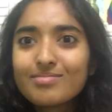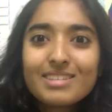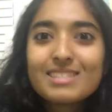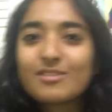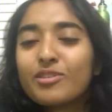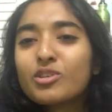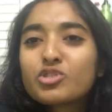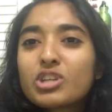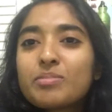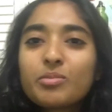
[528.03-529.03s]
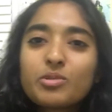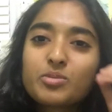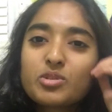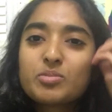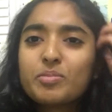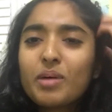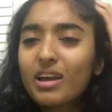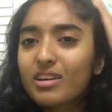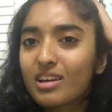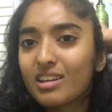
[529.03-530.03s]
it's a field trip, and we were supposed to be
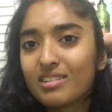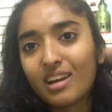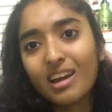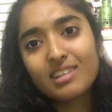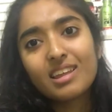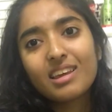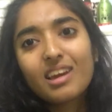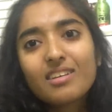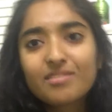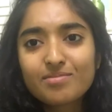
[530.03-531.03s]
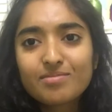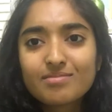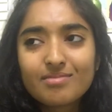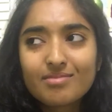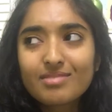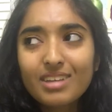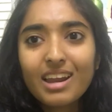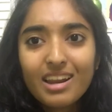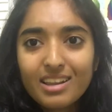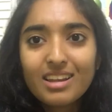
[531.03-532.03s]
back, and I had, like, kind of
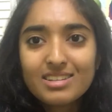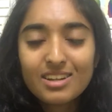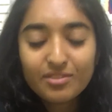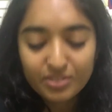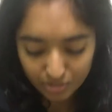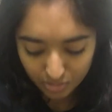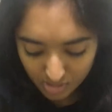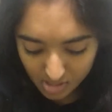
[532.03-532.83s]
had a lot of stuff to do.